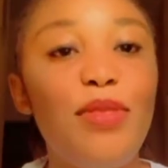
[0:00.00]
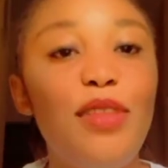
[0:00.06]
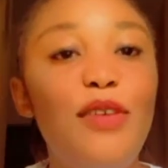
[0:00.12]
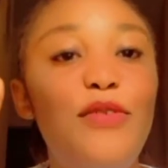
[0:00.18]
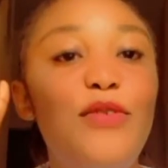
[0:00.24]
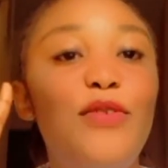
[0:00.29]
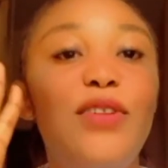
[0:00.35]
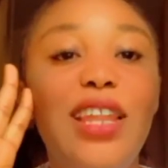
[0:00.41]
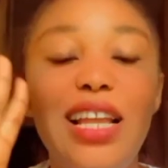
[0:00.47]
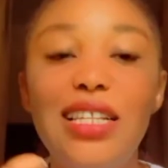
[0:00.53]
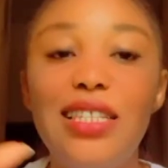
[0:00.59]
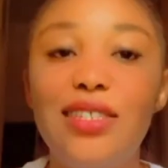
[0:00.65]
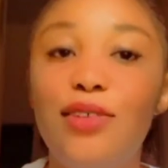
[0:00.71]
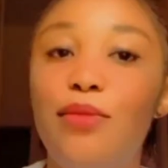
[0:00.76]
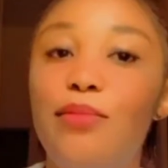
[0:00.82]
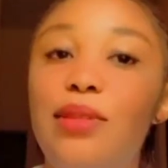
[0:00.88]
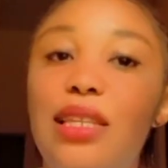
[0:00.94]
if you learned
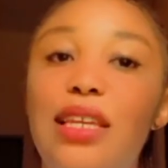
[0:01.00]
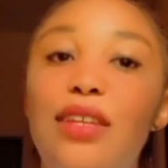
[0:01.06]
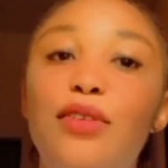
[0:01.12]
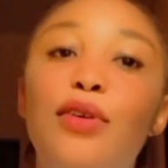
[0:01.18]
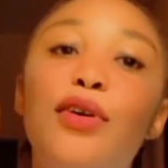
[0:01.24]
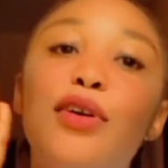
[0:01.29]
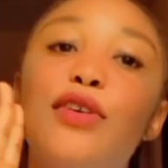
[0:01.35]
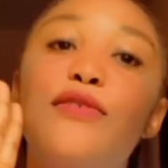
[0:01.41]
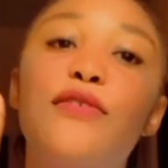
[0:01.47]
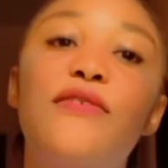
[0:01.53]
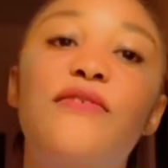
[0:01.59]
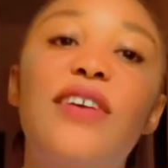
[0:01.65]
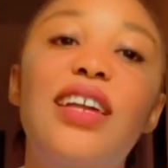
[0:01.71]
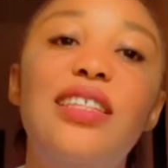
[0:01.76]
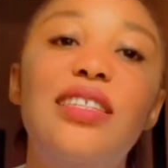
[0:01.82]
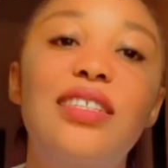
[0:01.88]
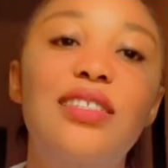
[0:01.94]
something or if you
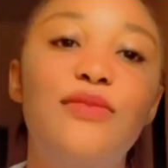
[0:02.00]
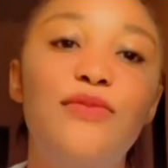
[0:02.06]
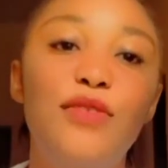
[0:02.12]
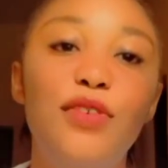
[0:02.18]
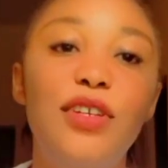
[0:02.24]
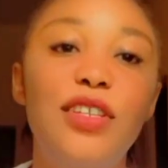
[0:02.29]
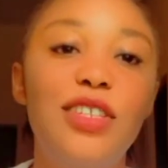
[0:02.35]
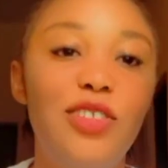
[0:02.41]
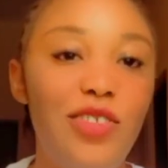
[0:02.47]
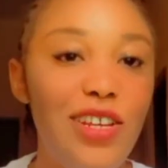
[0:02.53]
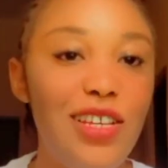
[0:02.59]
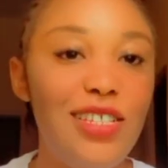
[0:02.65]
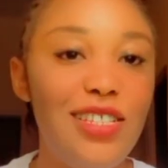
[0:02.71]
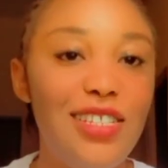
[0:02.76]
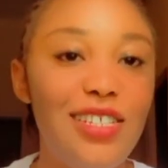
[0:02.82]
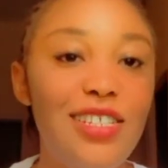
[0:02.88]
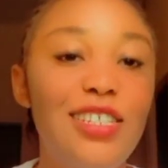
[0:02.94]
find this video
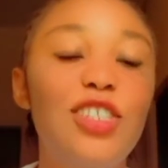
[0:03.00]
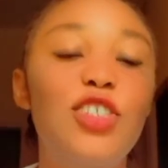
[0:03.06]
interesting,